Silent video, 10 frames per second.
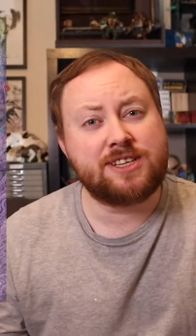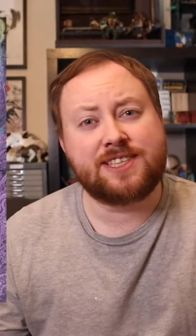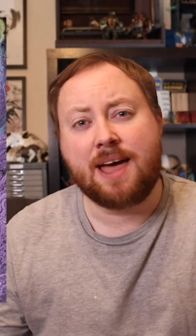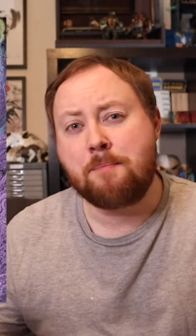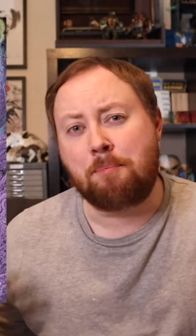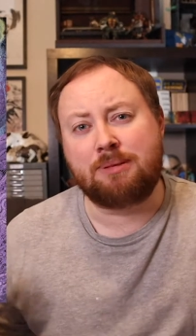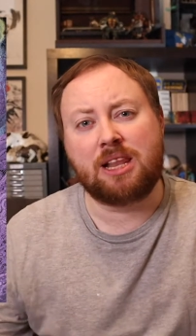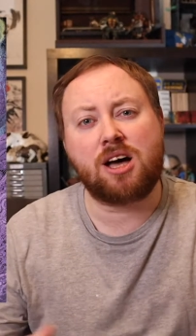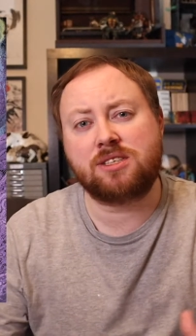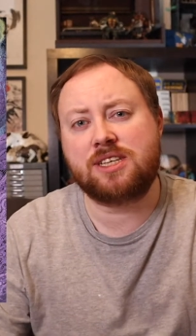is then
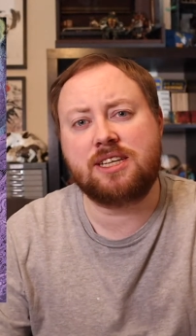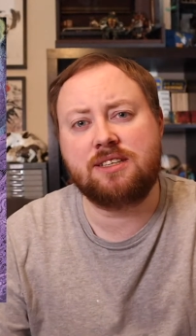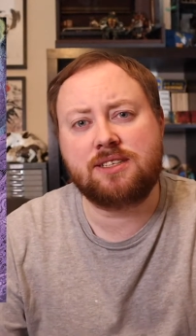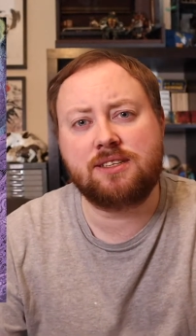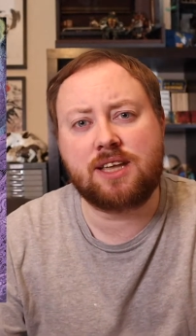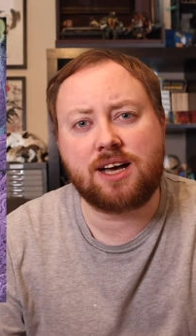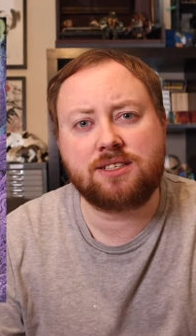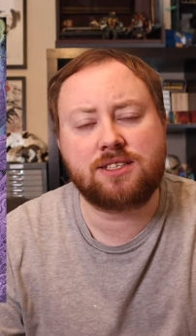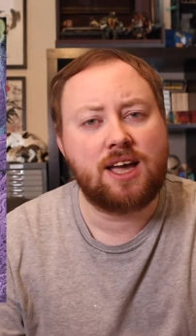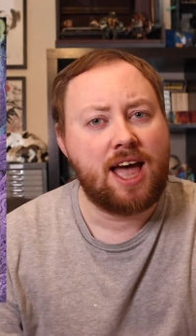blasted into
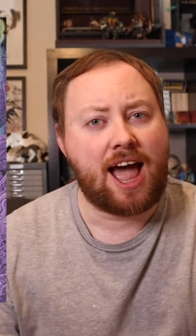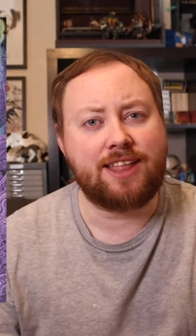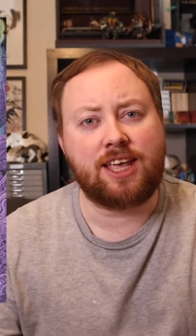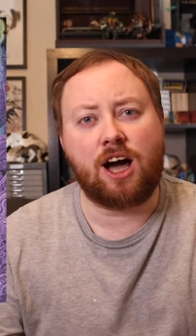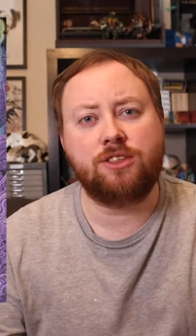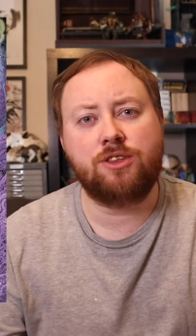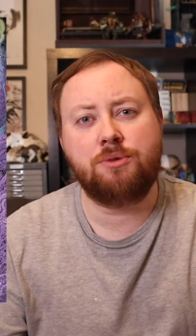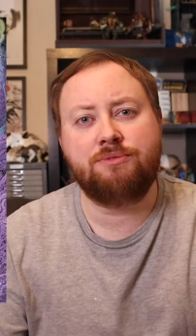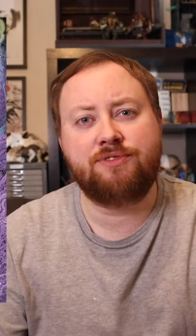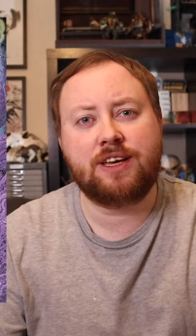dust, and the
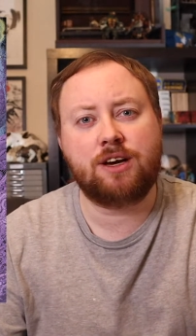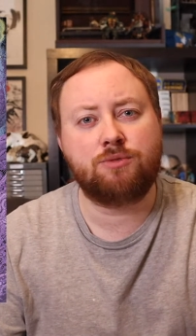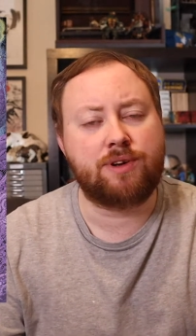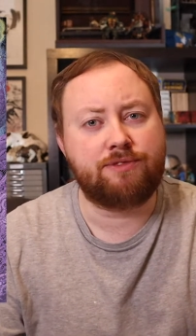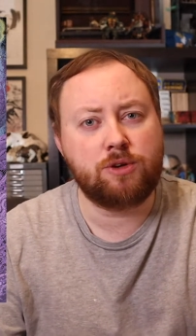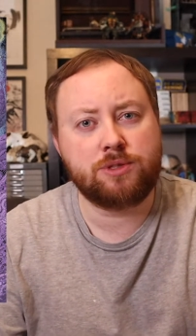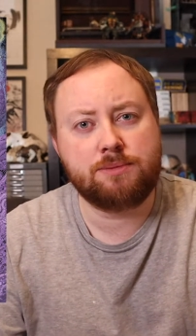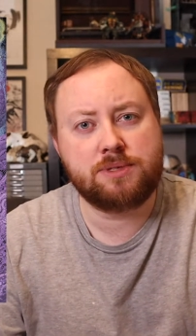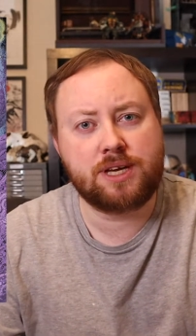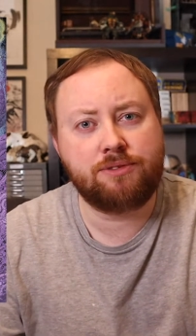unknown figure reveals
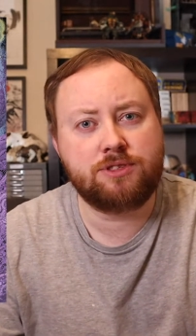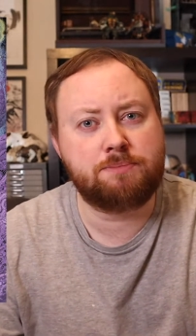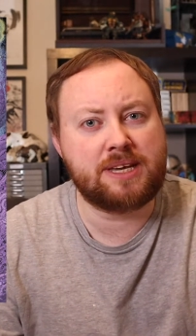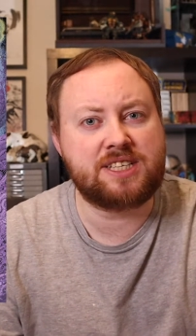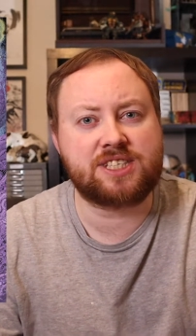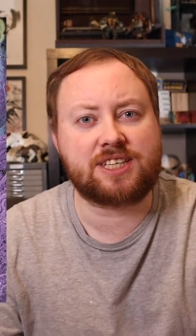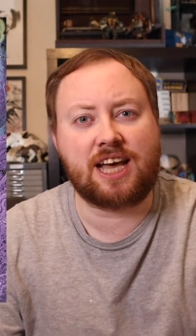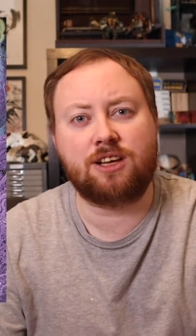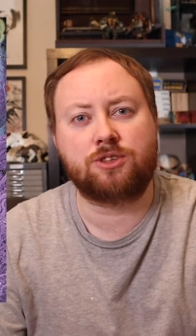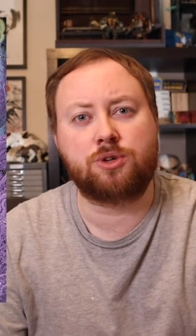himself to be
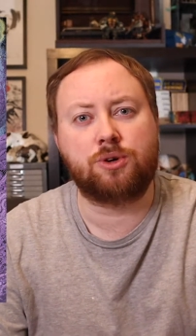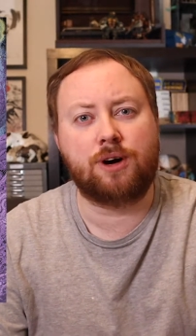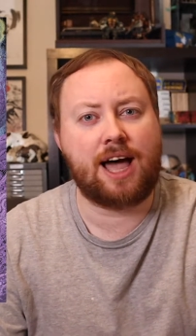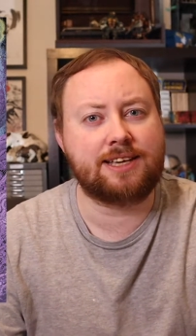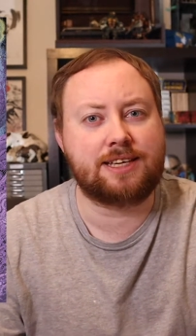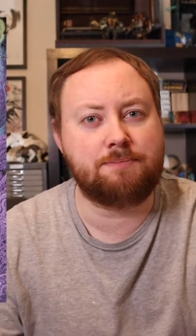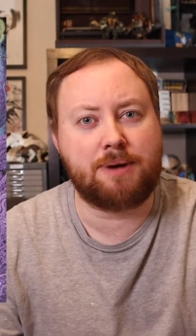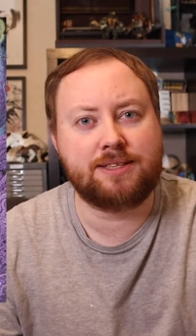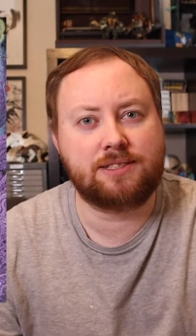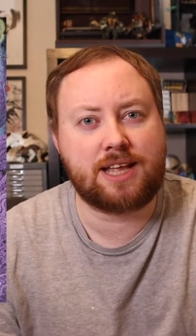Skeletor as he
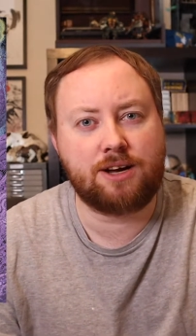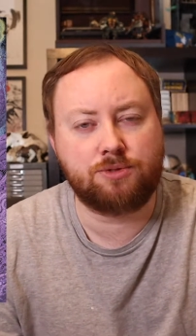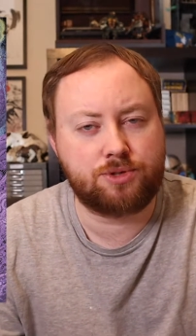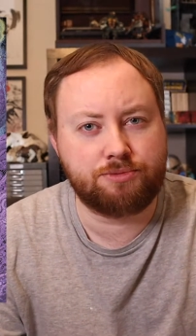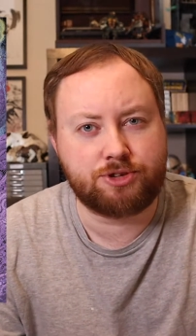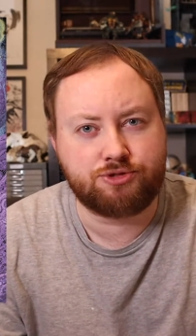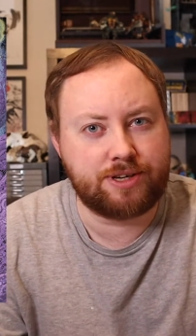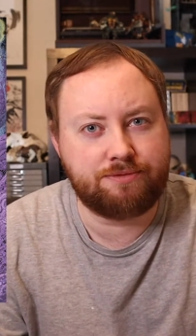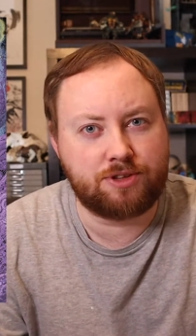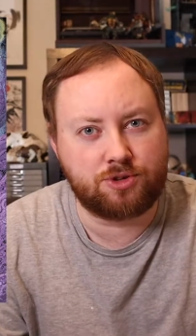bends down to
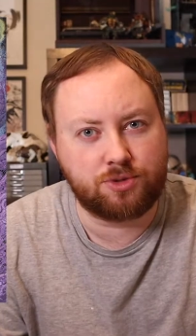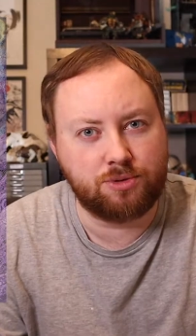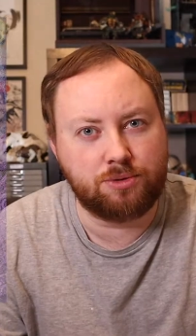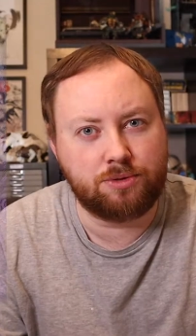retrieve the sword.